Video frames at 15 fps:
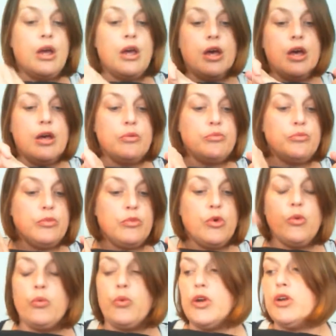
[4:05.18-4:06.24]

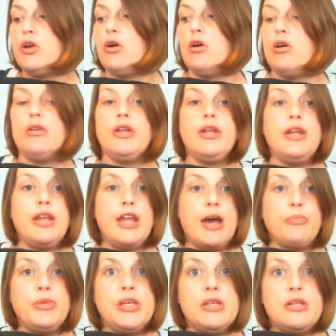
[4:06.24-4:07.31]
We're not
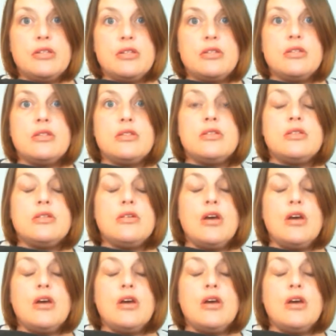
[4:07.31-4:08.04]
nappies.